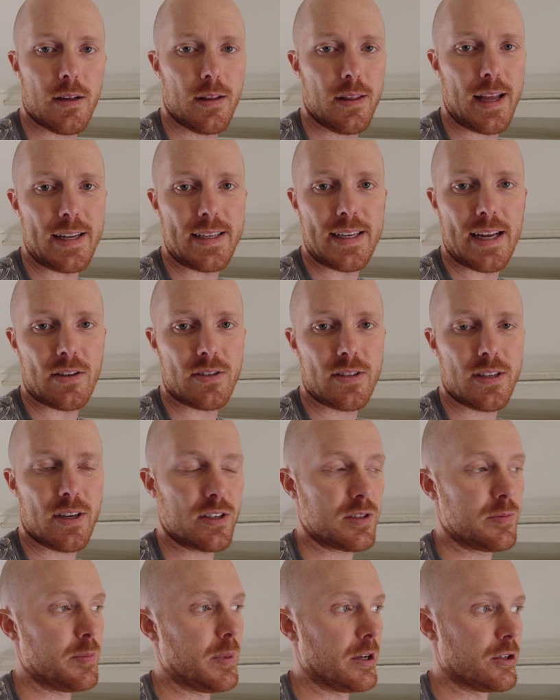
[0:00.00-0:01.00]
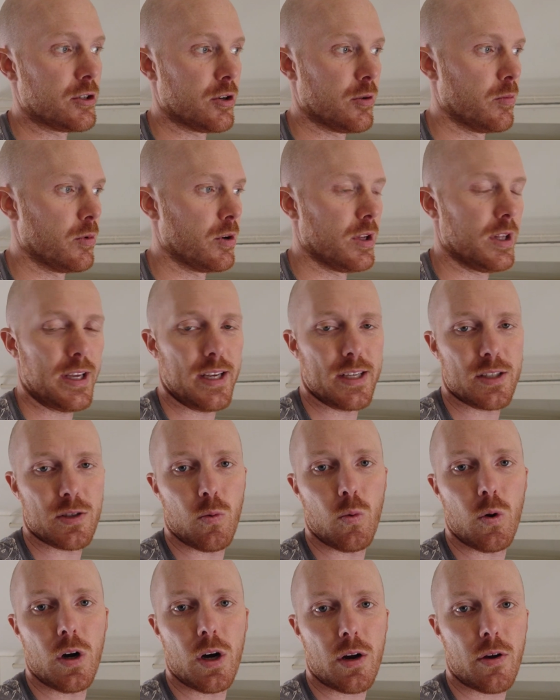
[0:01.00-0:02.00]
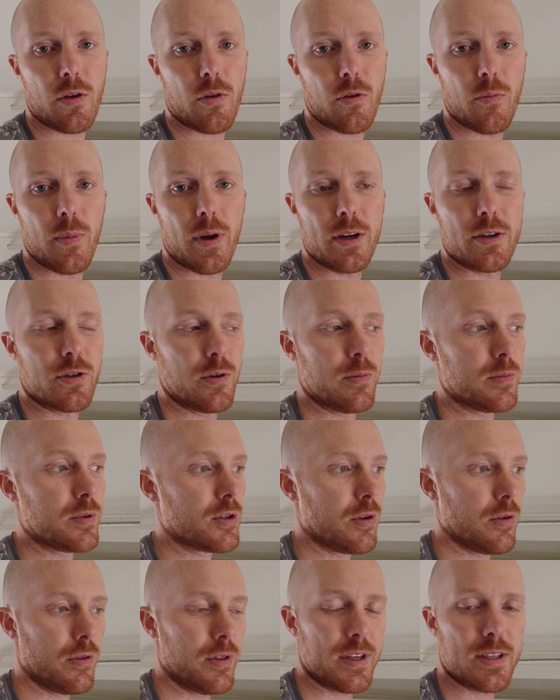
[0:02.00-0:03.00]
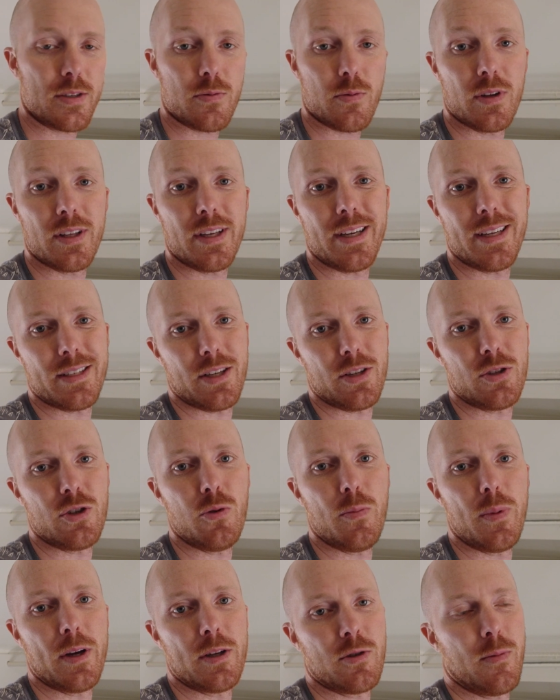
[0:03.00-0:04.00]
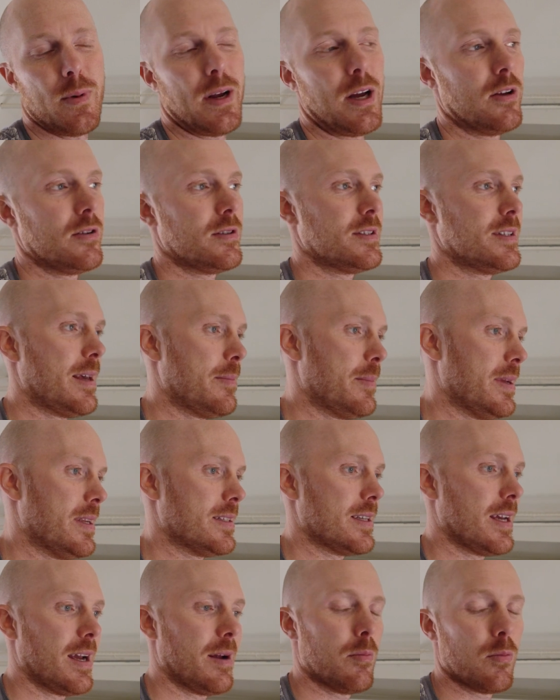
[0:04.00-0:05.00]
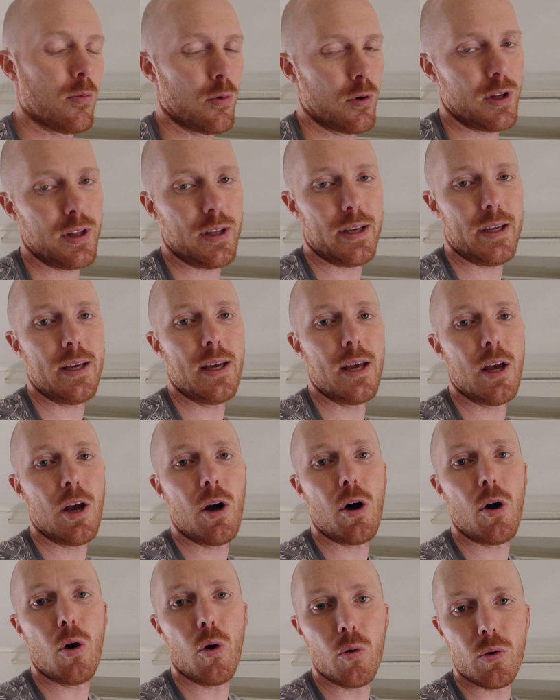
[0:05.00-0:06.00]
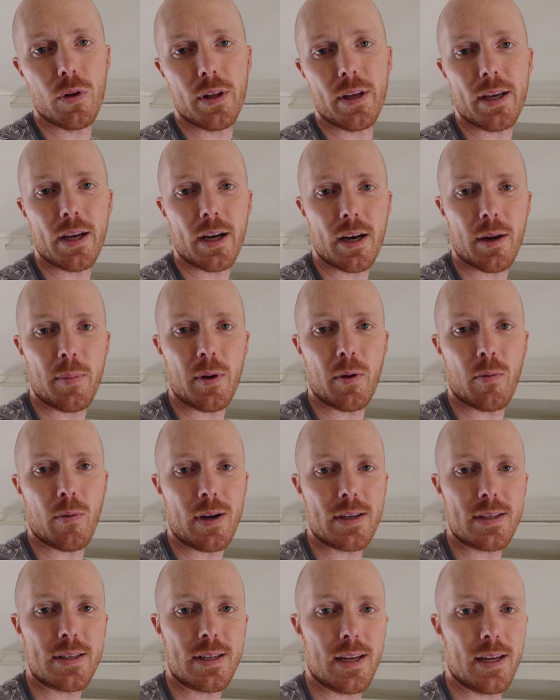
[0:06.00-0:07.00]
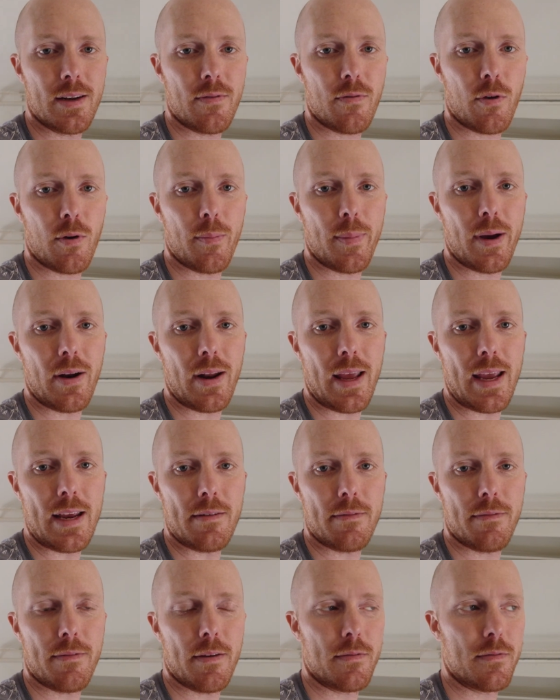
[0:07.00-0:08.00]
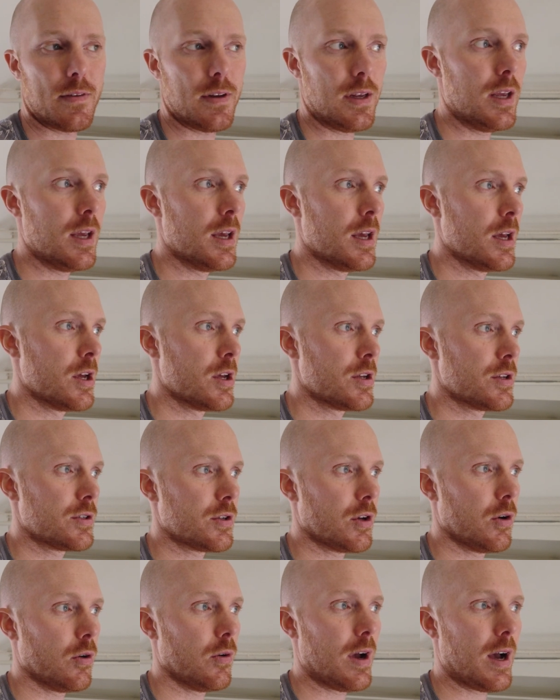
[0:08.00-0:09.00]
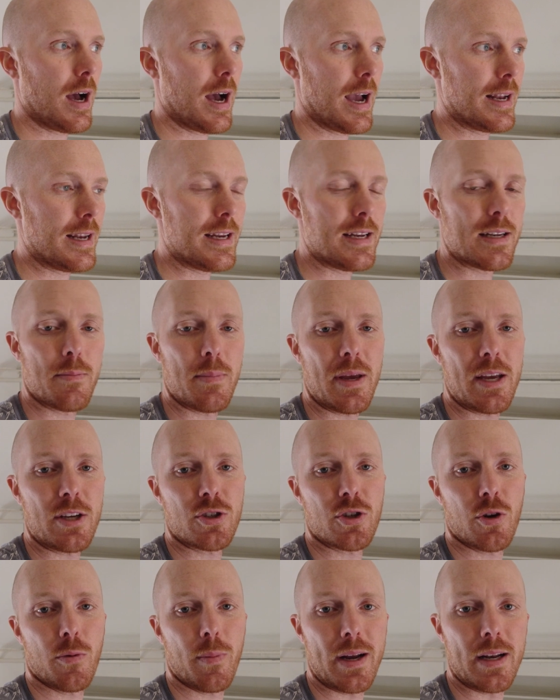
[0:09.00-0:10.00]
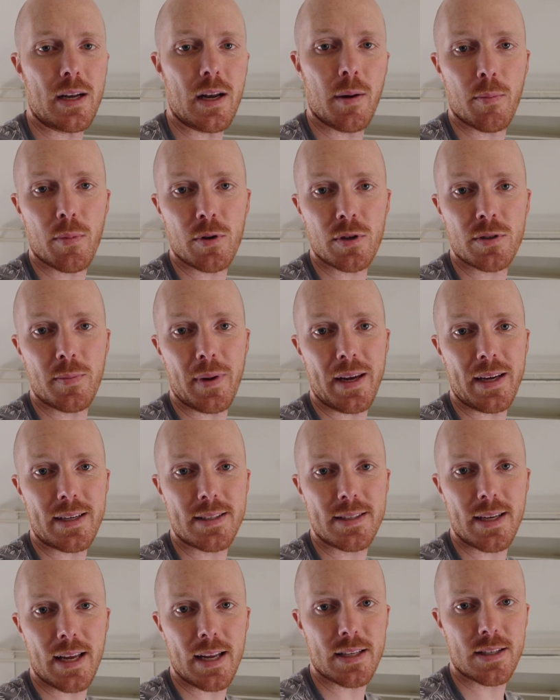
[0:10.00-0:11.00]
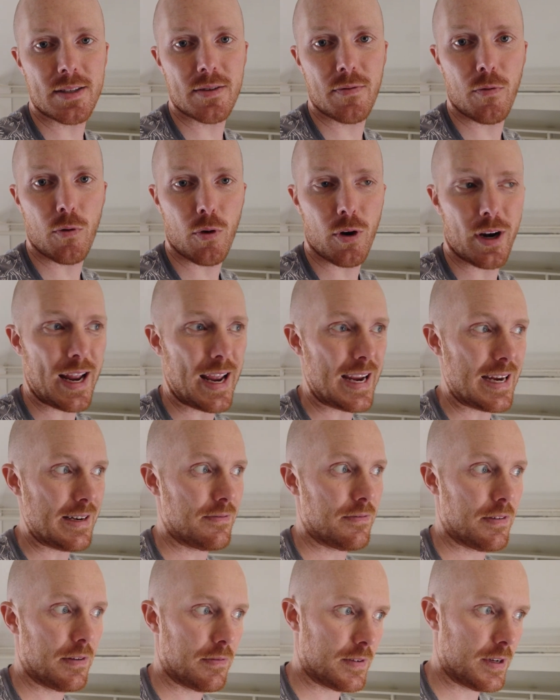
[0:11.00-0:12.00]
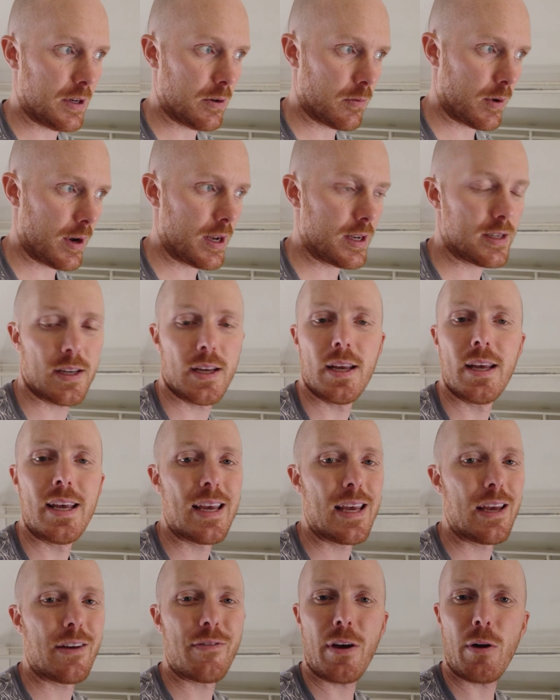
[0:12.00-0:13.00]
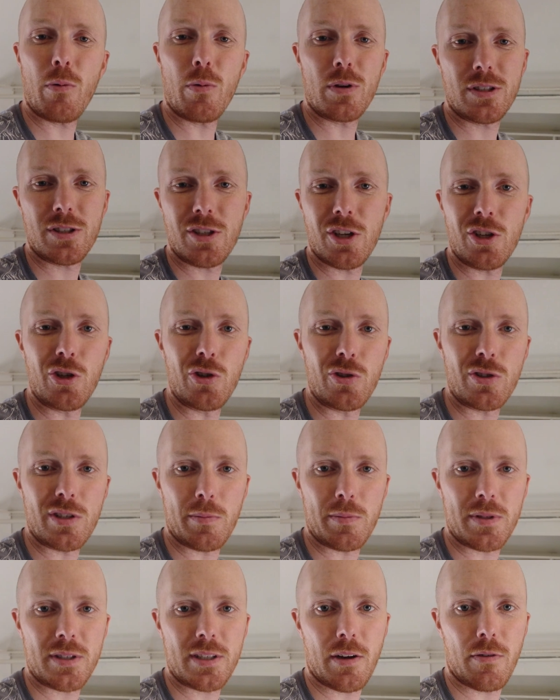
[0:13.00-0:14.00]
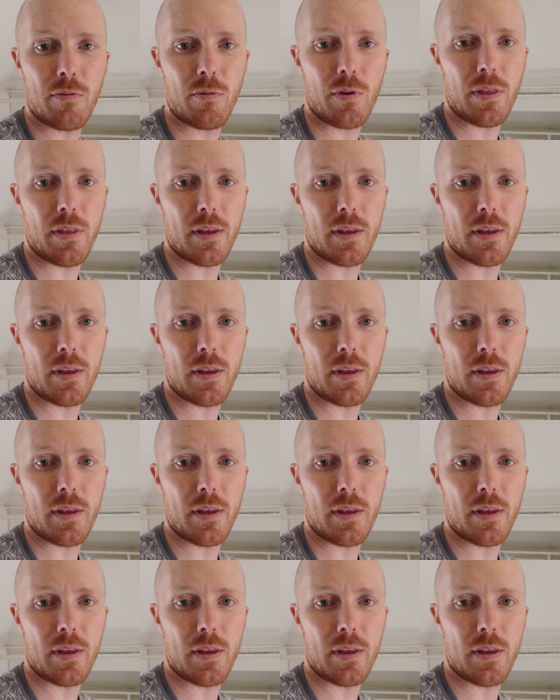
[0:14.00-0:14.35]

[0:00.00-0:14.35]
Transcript: That downstairs bedroom really is a walk-through bedroom, so this really is a 2-bedroom house. That means I'm really only going to be renting it for about $850. So I need to make sure my numbers make sense for an $850 rent if I was to do some stuff with